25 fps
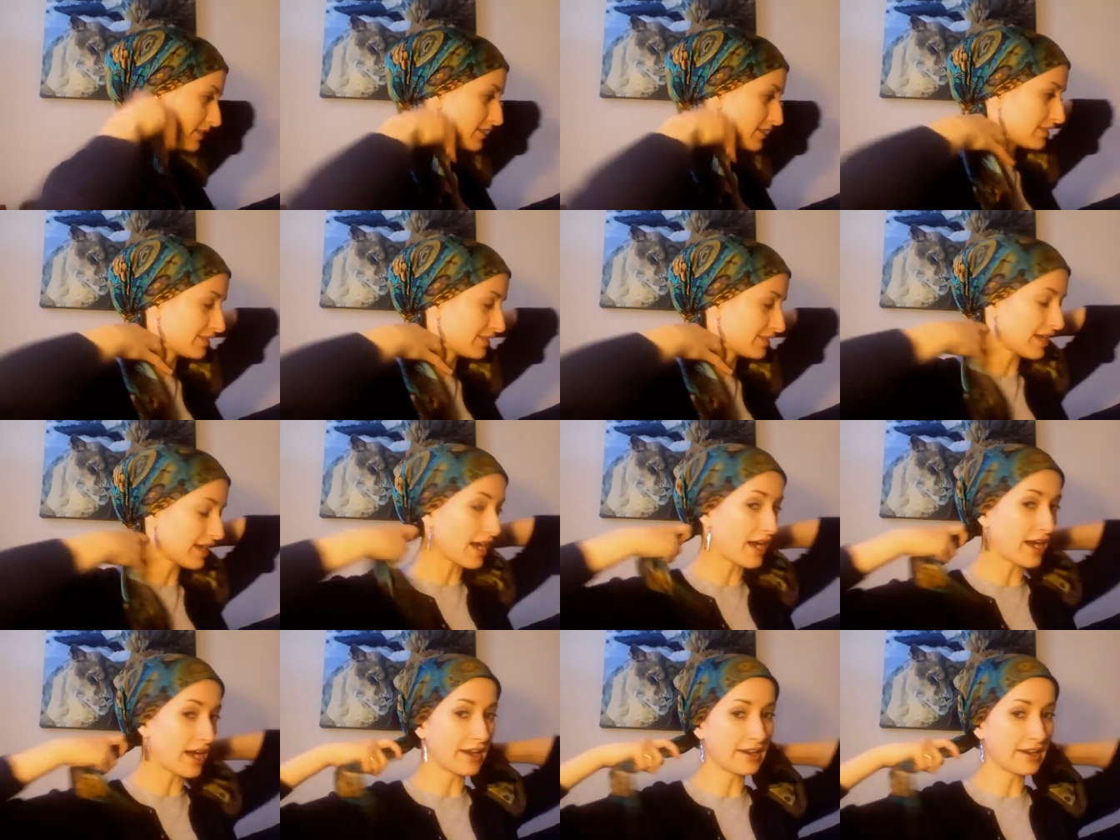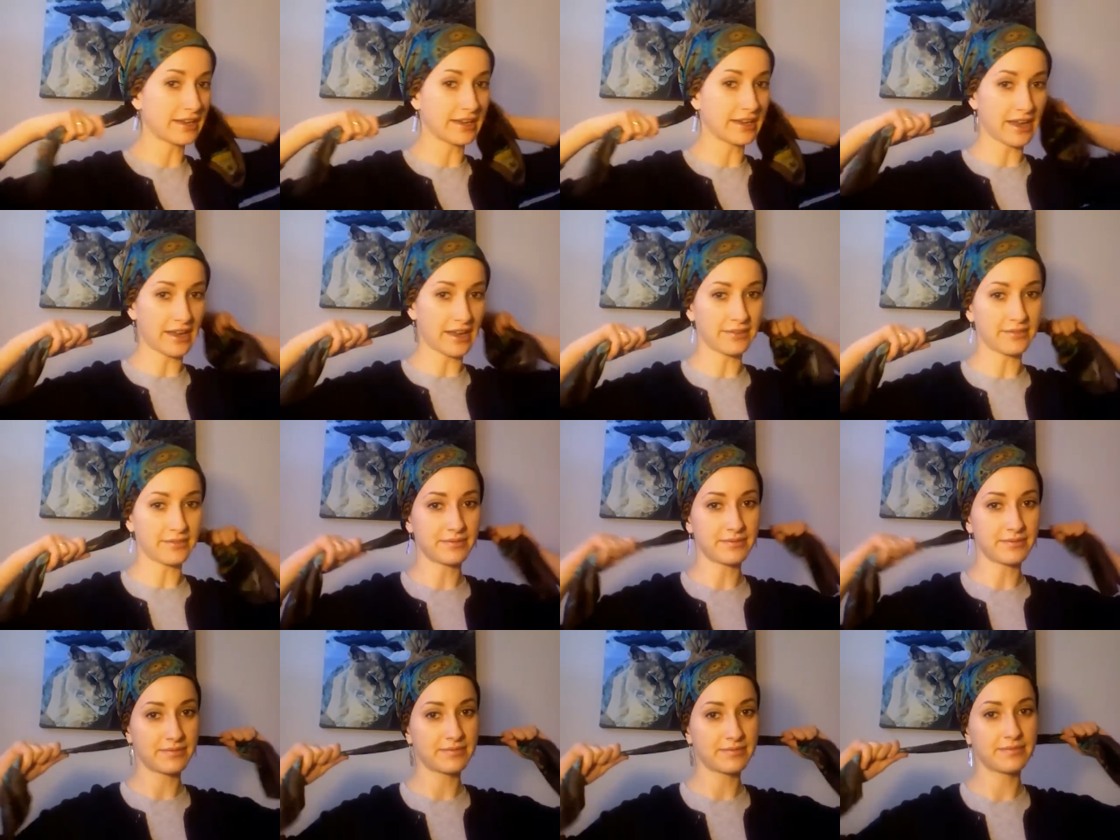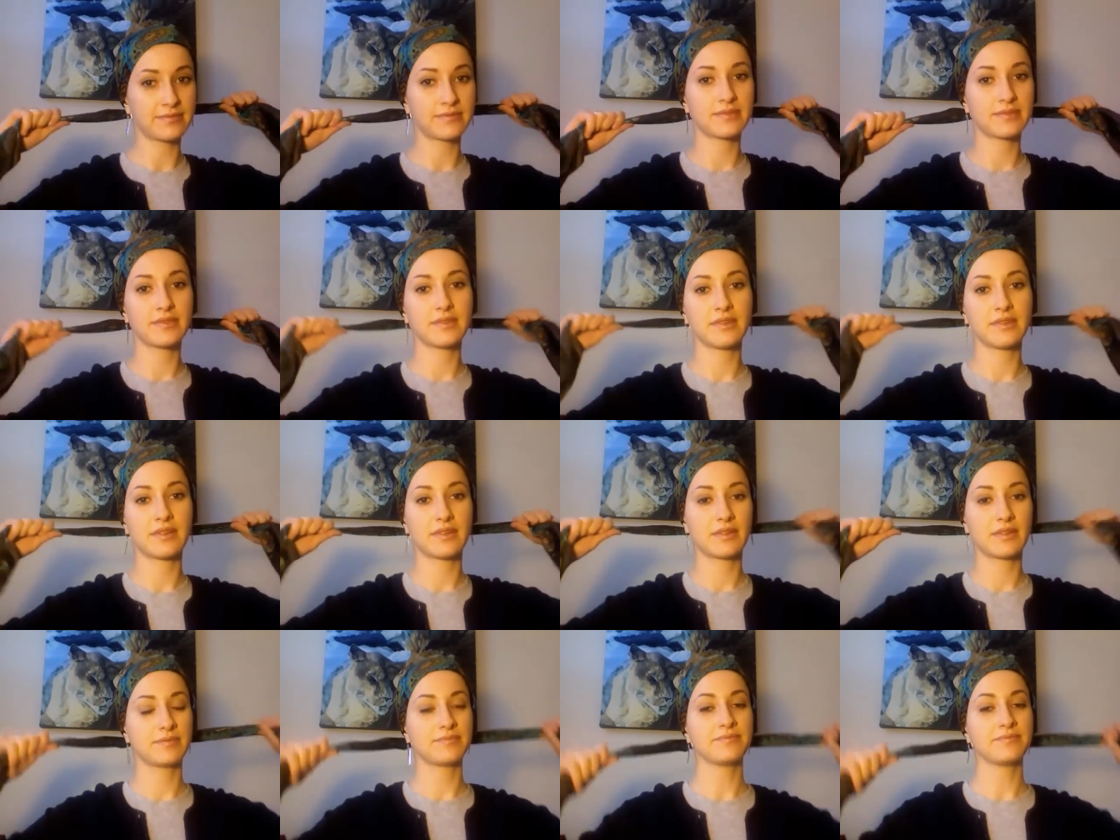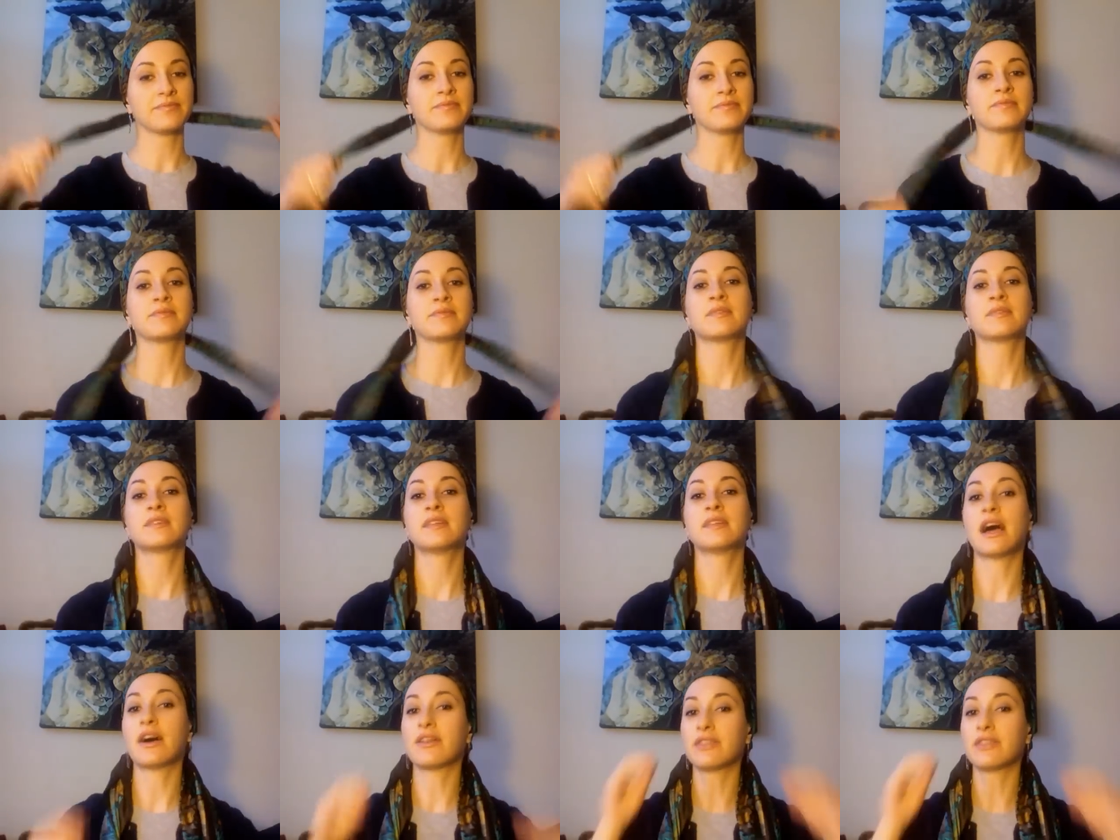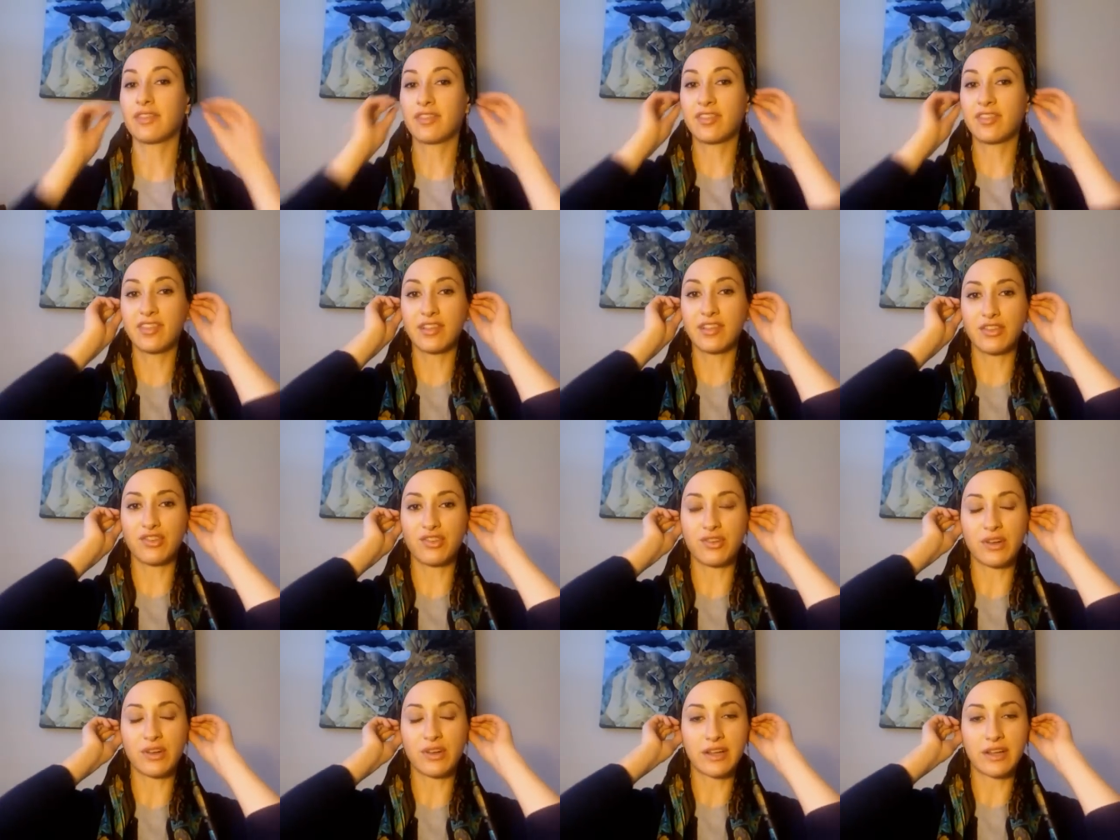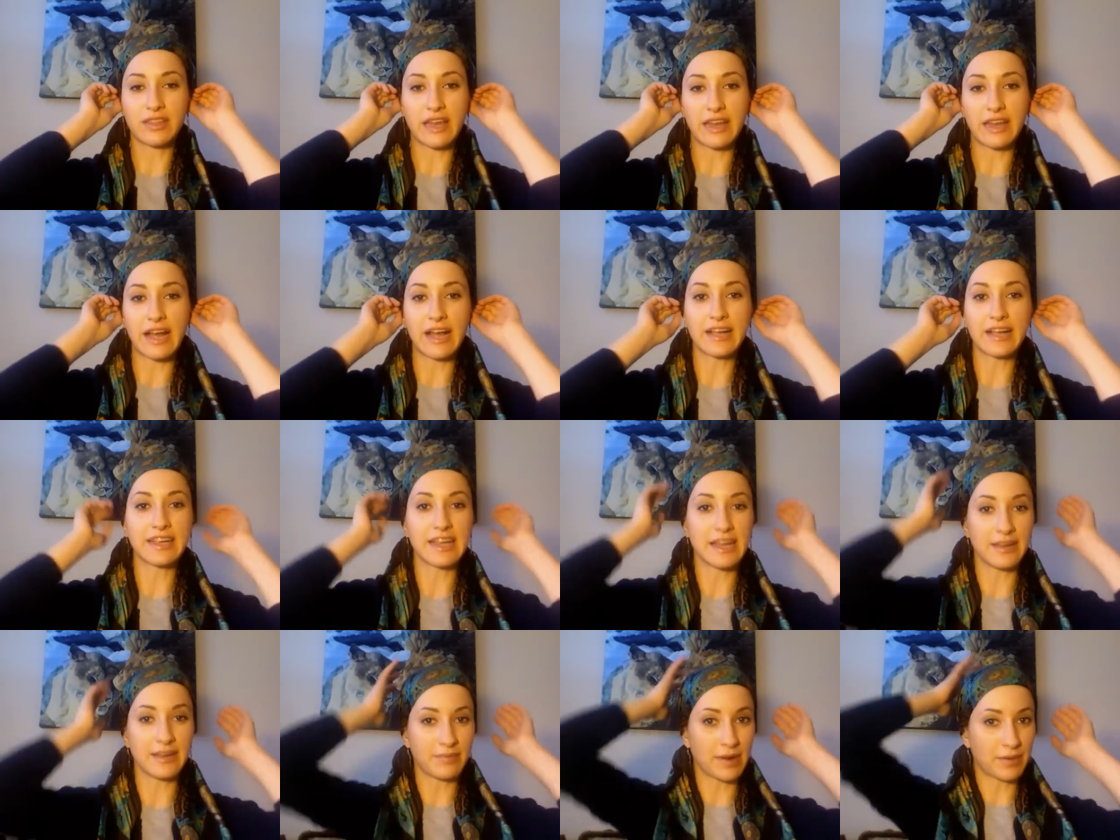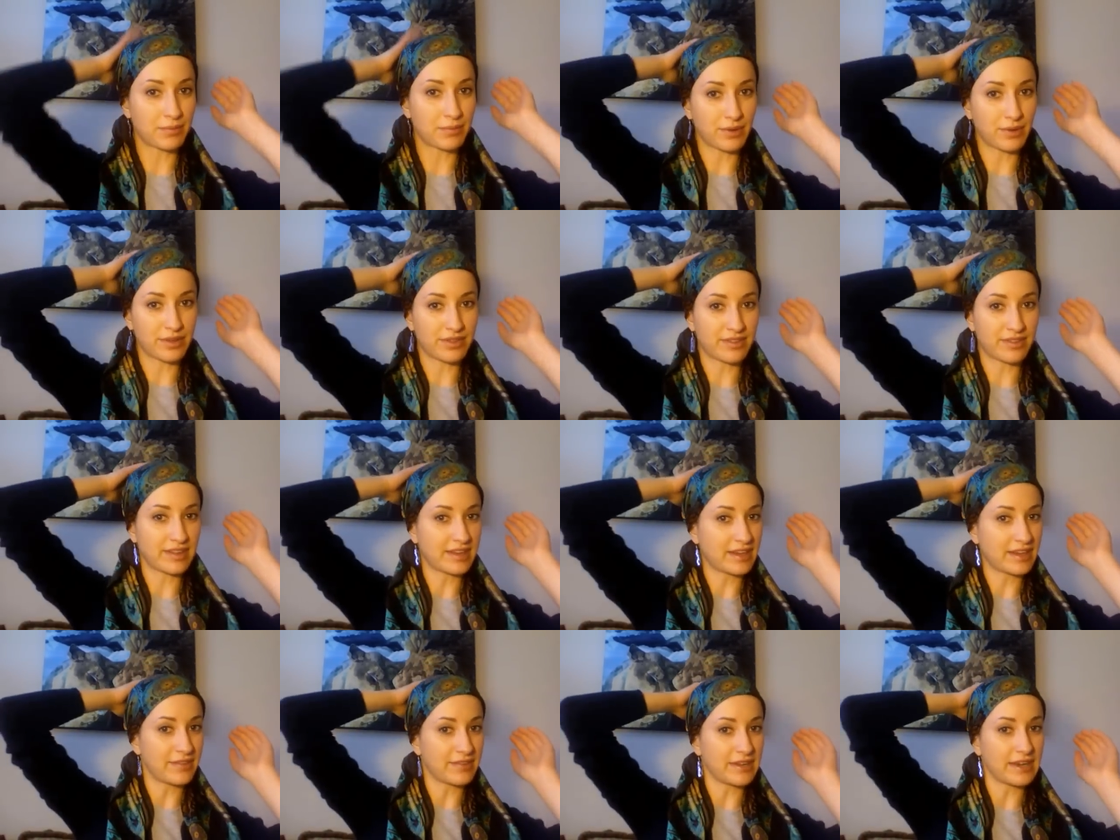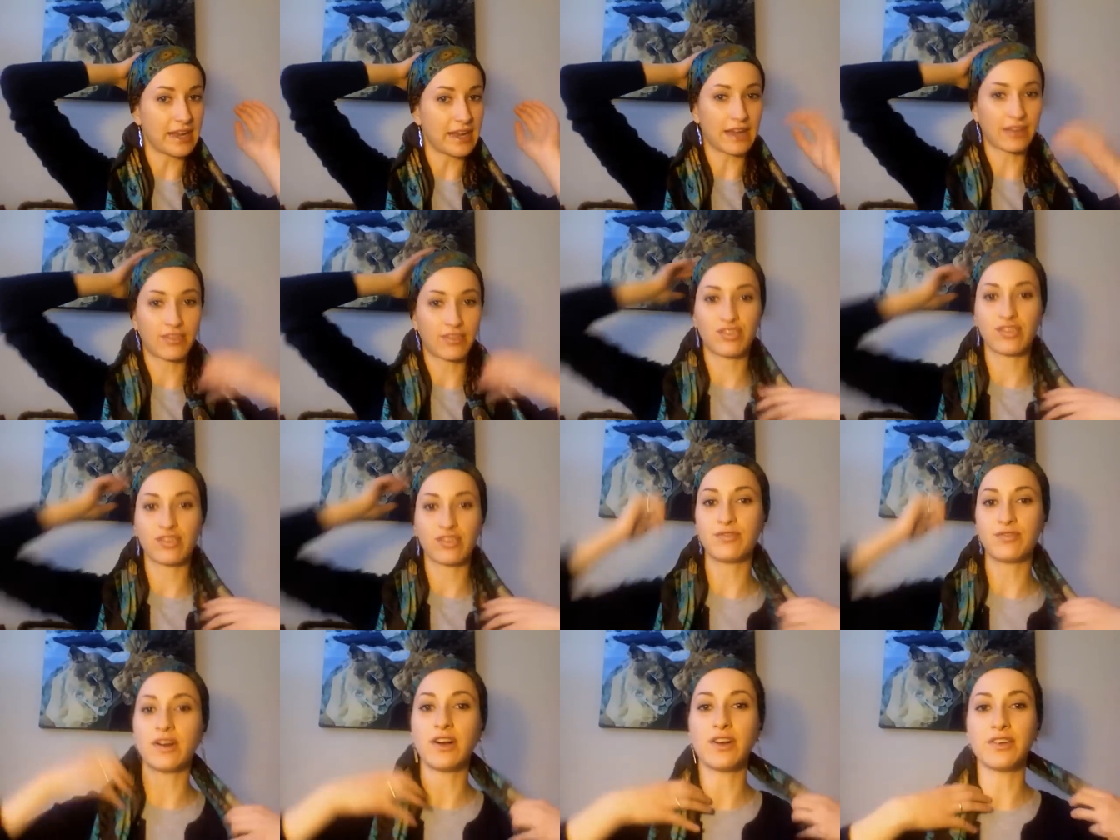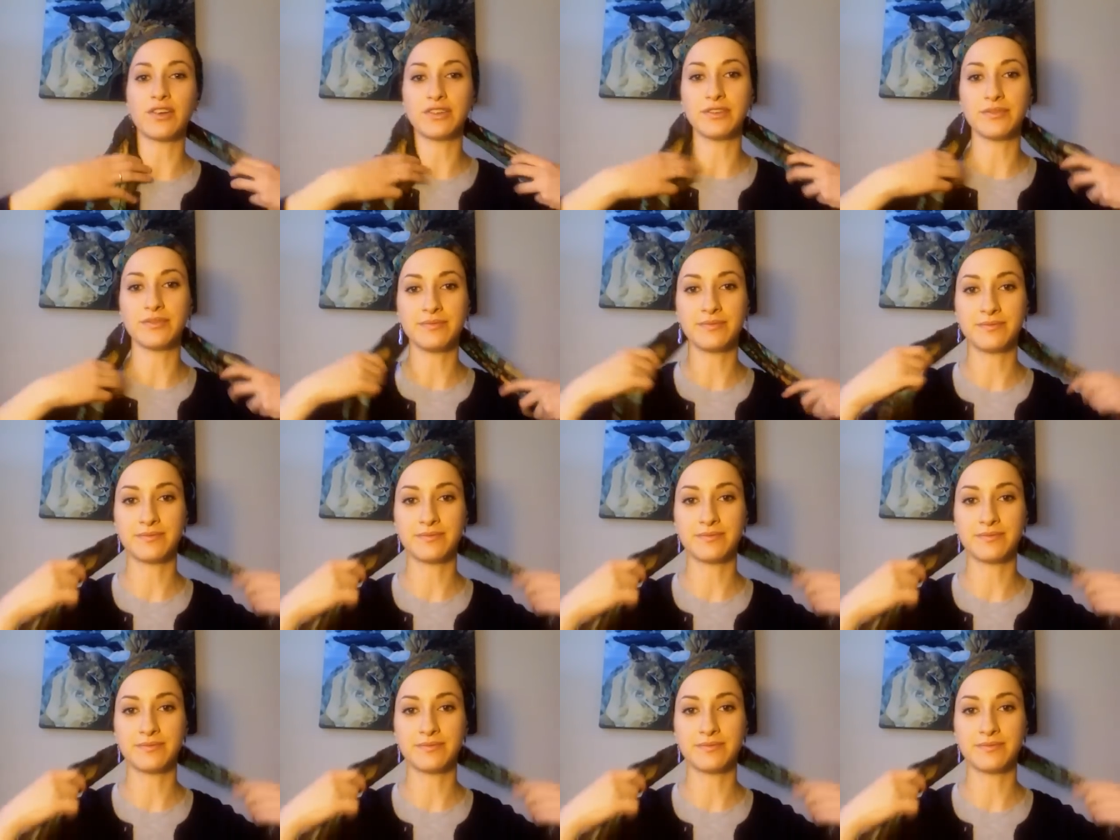Tie it again. Now, this is a trick that I came up with to give it extra volume.